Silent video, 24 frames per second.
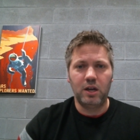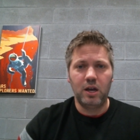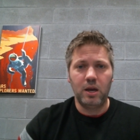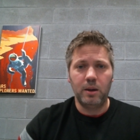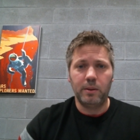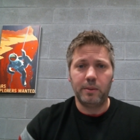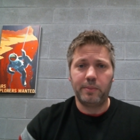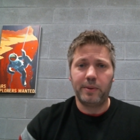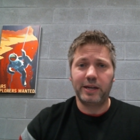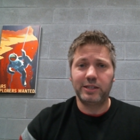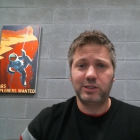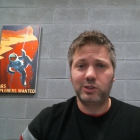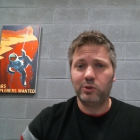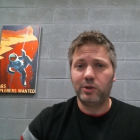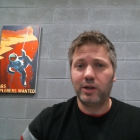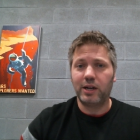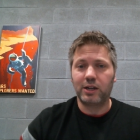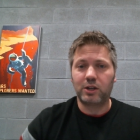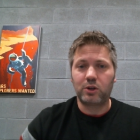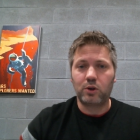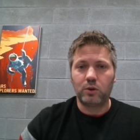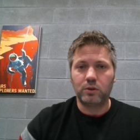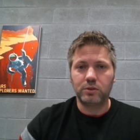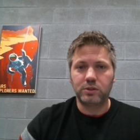But by doing it
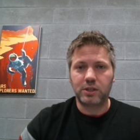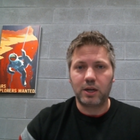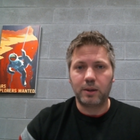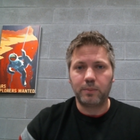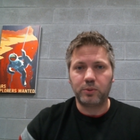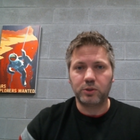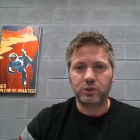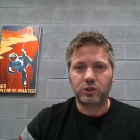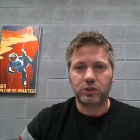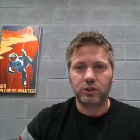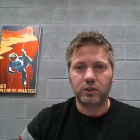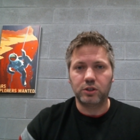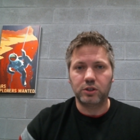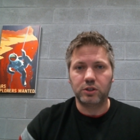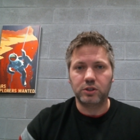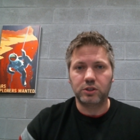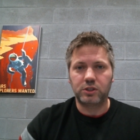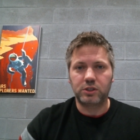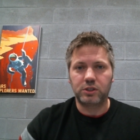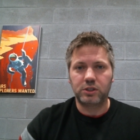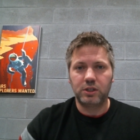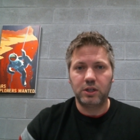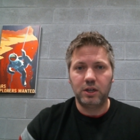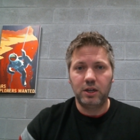at cold
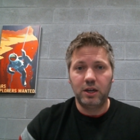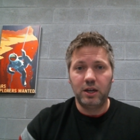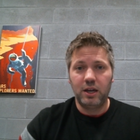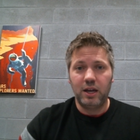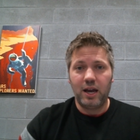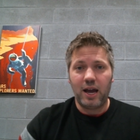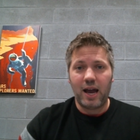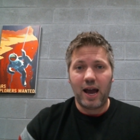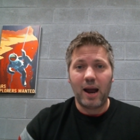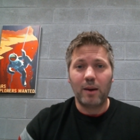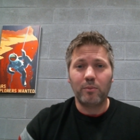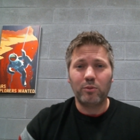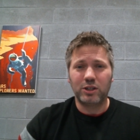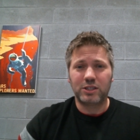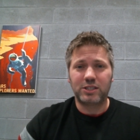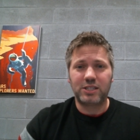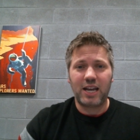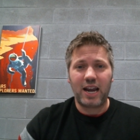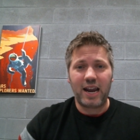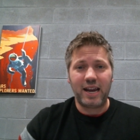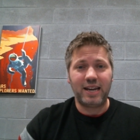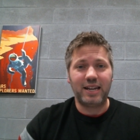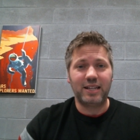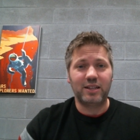temperatures, I'm
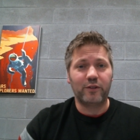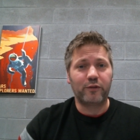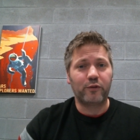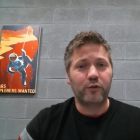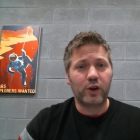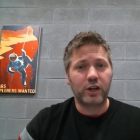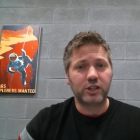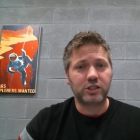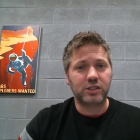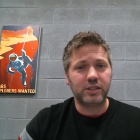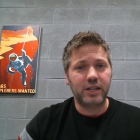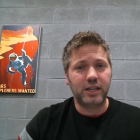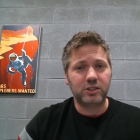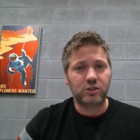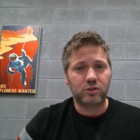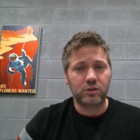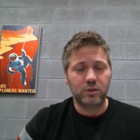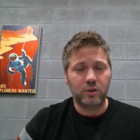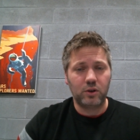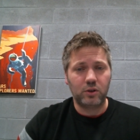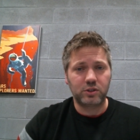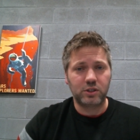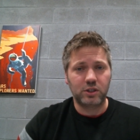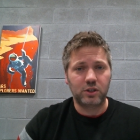retaining the fresh nature of
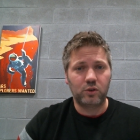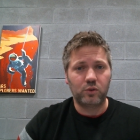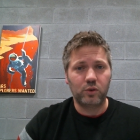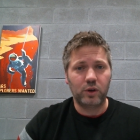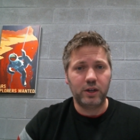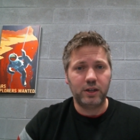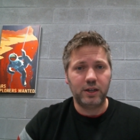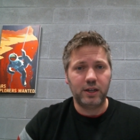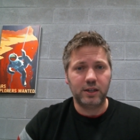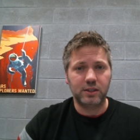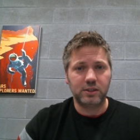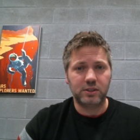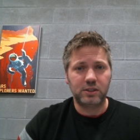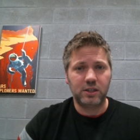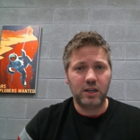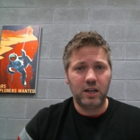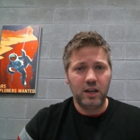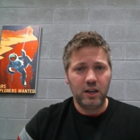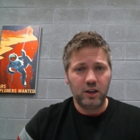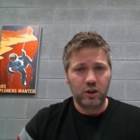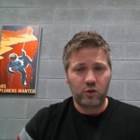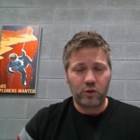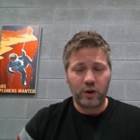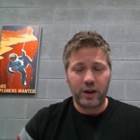those ingredients,
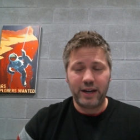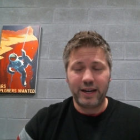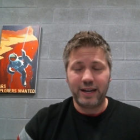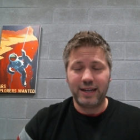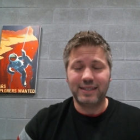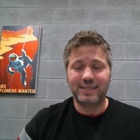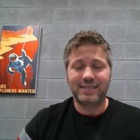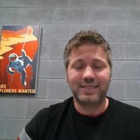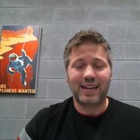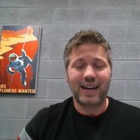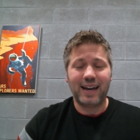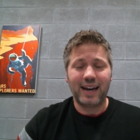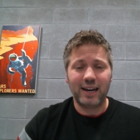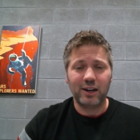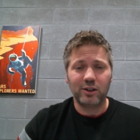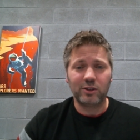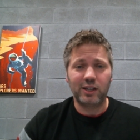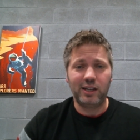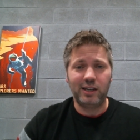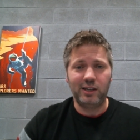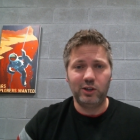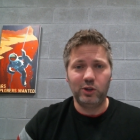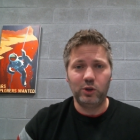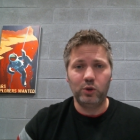creating
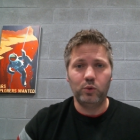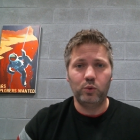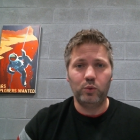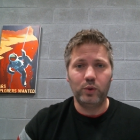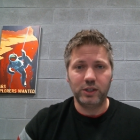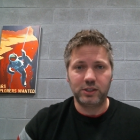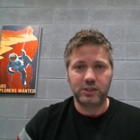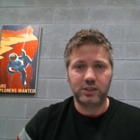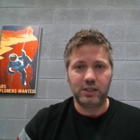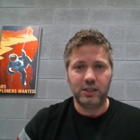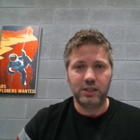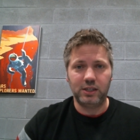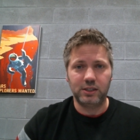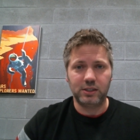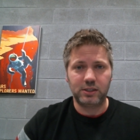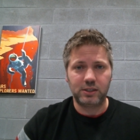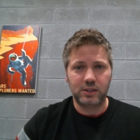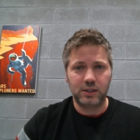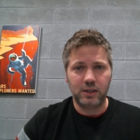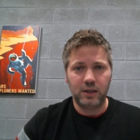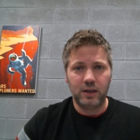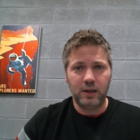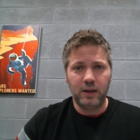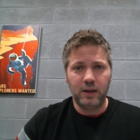entirely new whiskeys.